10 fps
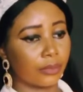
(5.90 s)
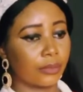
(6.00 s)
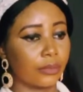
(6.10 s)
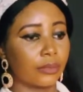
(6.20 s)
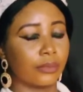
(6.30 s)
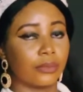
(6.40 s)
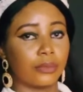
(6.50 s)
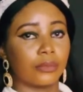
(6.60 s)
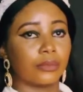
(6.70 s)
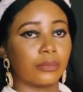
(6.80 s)

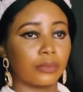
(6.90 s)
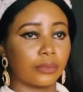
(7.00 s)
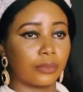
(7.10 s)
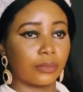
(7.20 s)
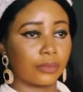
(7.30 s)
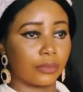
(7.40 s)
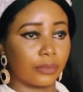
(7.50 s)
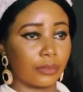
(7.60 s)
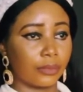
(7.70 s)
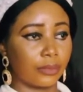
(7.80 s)

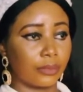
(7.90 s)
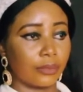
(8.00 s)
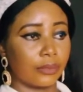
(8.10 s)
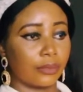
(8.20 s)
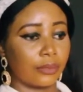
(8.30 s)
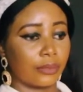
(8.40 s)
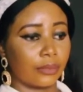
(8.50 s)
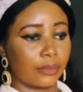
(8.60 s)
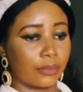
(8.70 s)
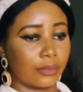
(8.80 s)

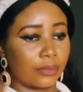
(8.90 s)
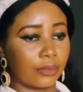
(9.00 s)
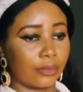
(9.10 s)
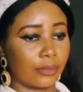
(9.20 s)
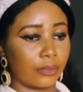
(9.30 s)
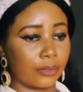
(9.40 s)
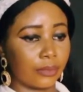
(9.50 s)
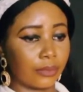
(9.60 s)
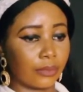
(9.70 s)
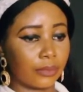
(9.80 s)

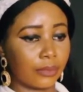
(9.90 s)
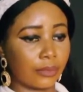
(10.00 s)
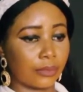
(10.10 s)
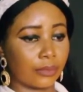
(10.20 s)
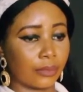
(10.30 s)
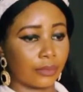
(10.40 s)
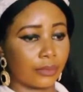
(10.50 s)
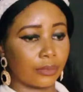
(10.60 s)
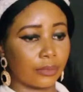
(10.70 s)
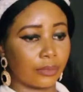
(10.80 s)

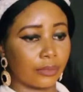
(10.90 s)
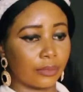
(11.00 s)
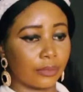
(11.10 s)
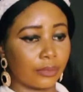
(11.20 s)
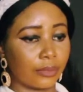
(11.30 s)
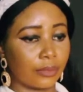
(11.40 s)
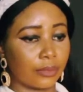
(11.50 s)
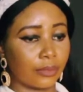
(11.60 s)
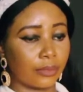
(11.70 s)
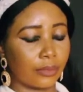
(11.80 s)
(not speaking)